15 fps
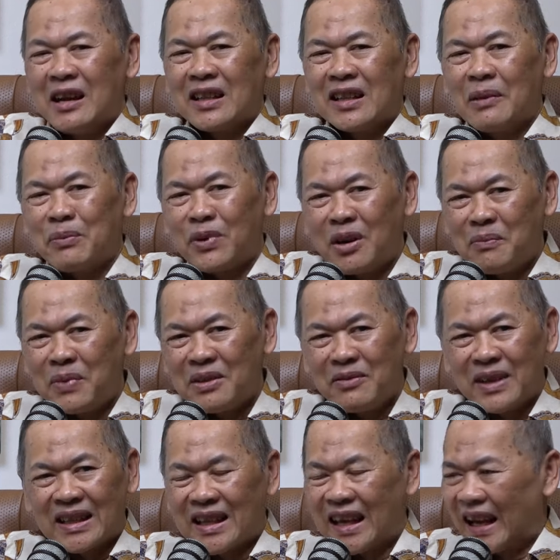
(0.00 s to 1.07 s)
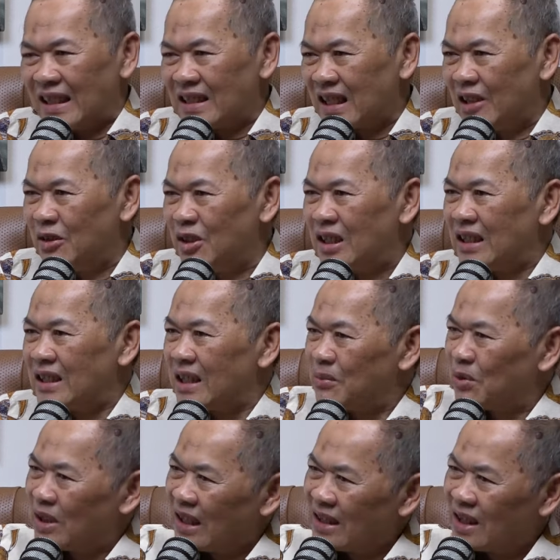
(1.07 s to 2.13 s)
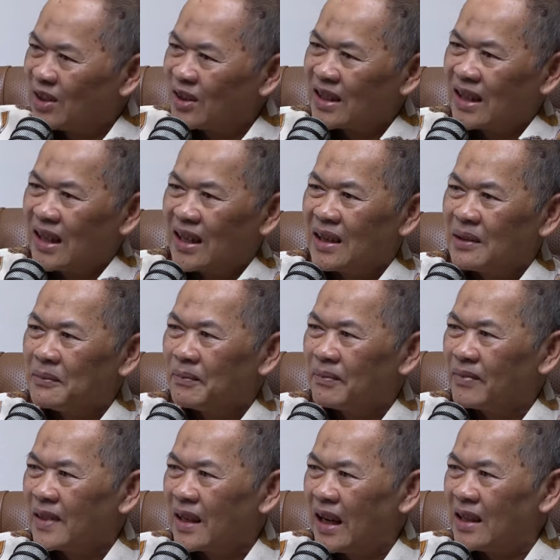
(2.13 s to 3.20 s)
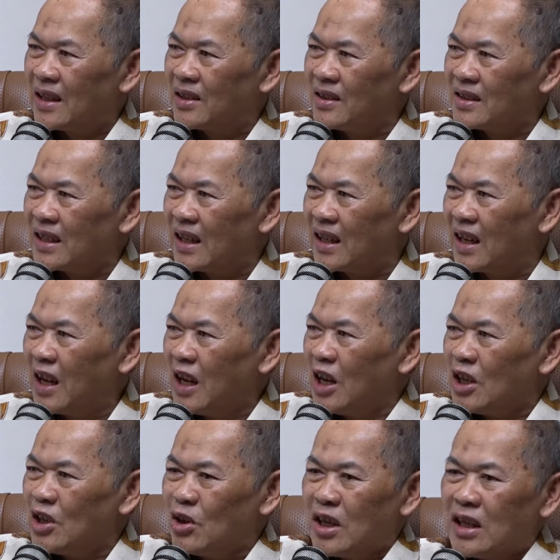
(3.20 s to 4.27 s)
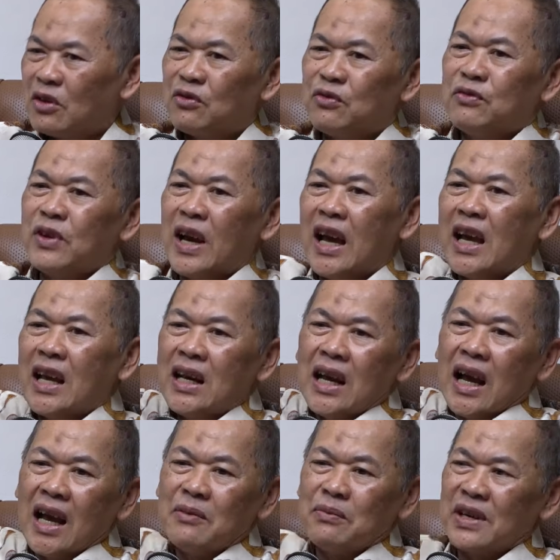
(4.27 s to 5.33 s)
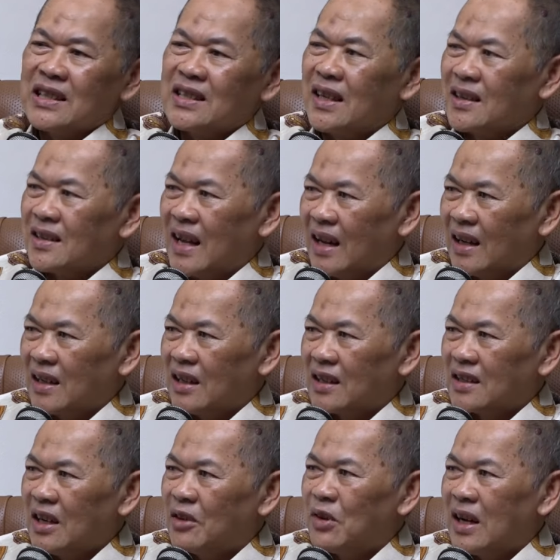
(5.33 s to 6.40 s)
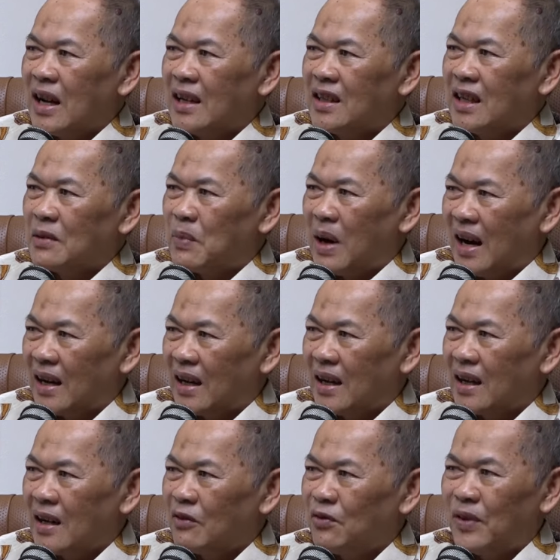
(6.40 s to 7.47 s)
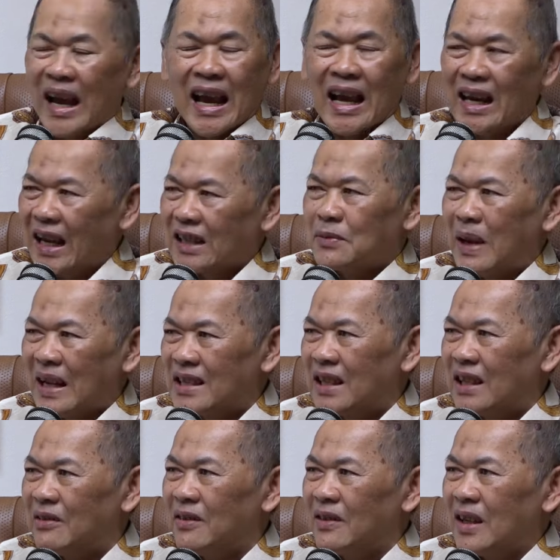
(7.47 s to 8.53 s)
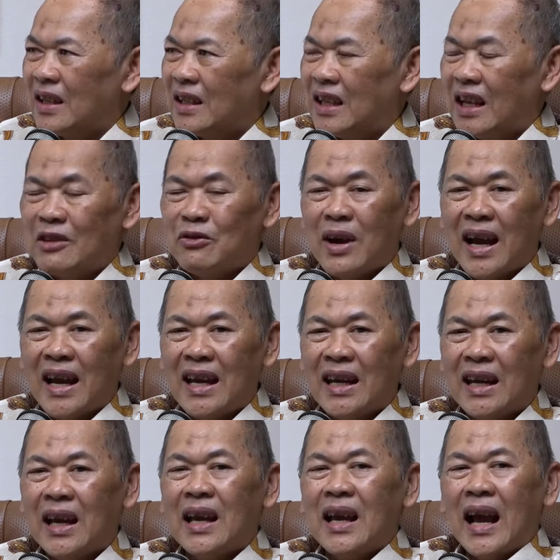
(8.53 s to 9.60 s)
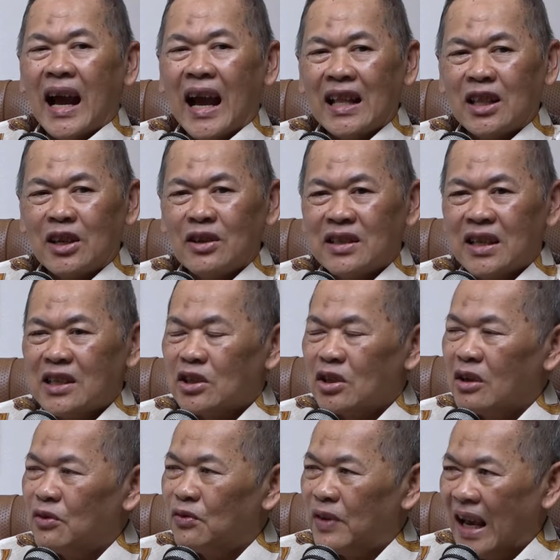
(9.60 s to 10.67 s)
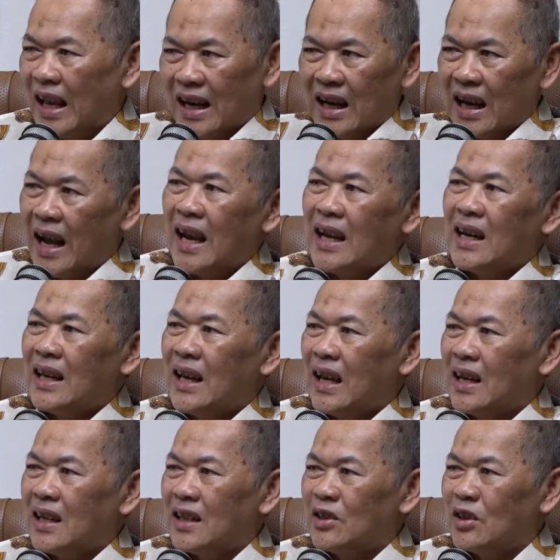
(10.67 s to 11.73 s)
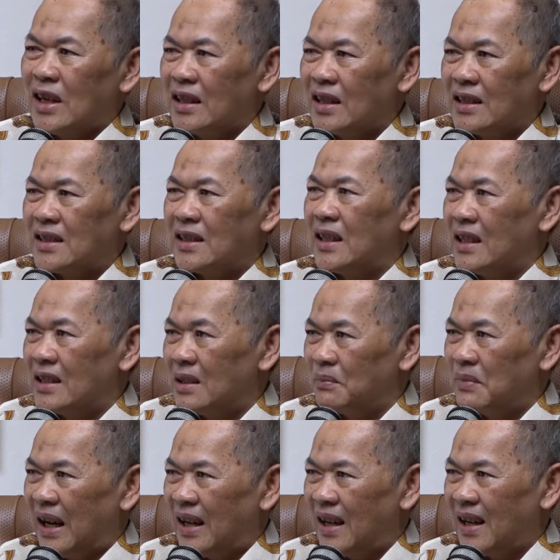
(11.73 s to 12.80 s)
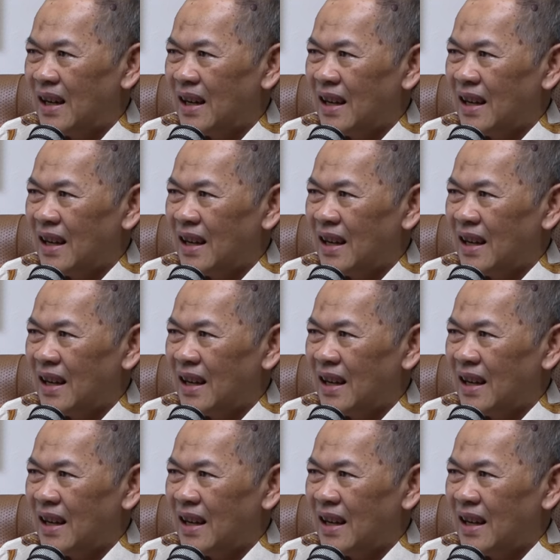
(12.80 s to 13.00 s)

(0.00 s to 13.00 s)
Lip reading: The problem with gas, if you distribute hydrogen, you need very high pressure tank, 700 bar. Very expensive. That's why hydrogen sold very highly in United States and Japan.